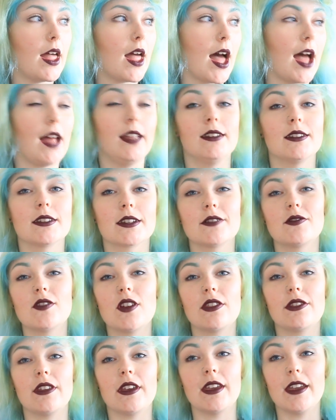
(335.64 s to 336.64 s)
And if
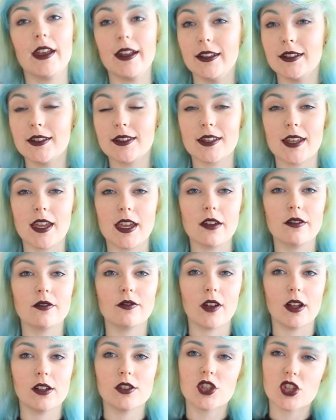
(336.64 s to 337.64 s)
you think it is
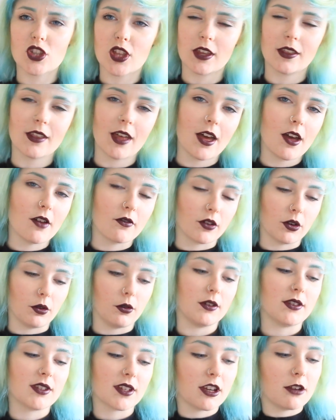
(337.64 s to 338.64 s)
safe and you think that
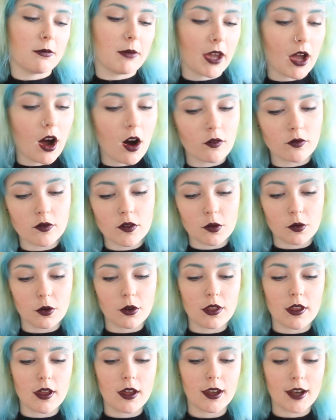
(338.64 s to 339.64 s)
everyone's going to be comfortable
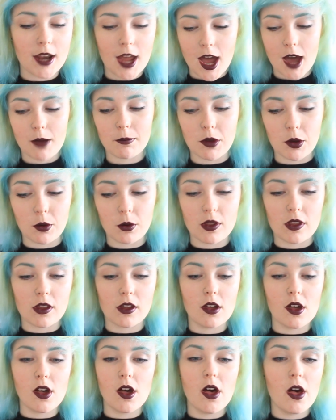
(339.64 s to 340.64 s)
with it and happy with
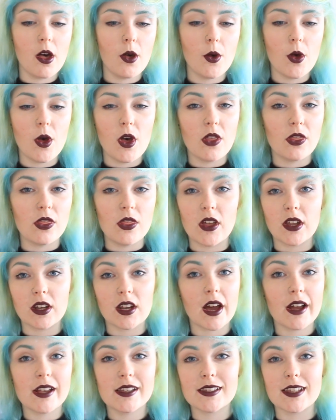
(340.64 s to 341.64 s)
it, then
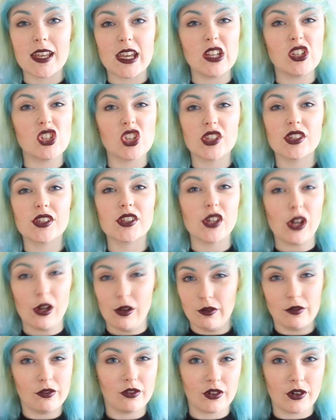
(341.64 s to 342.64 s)
I say just
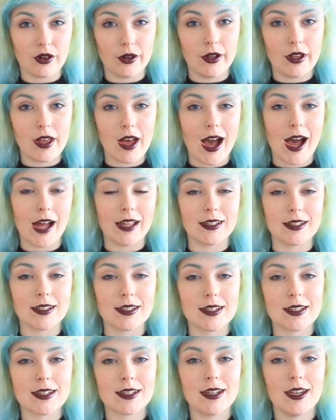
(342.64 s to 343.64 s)
go for it.
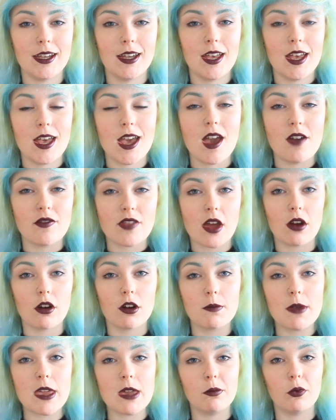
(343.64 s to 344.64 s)
And if there
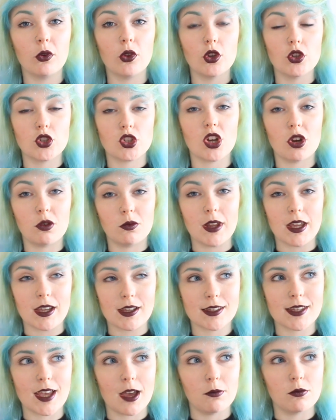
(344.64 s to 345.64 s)
are people that don't
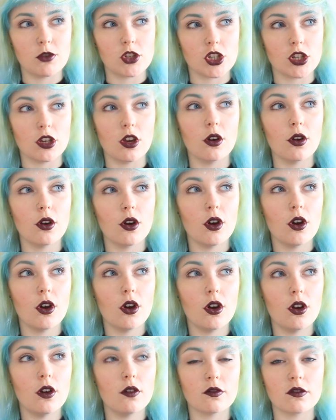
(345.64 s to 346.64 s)
accept you
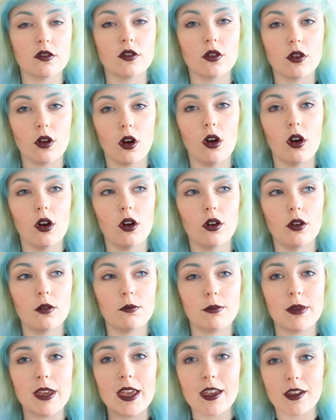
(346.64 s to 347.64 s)
for not
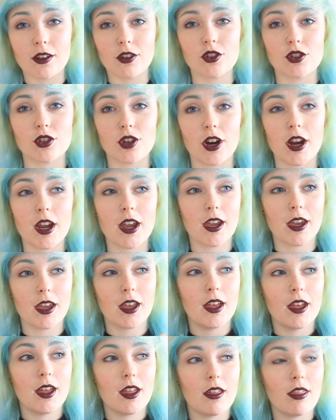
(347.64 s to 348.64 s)
being straight,
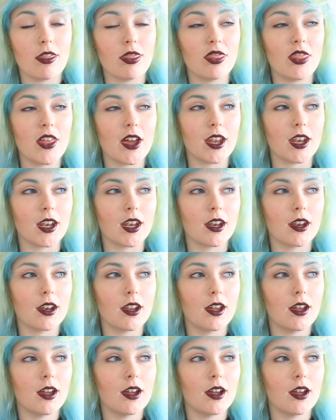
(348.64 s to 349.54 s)
then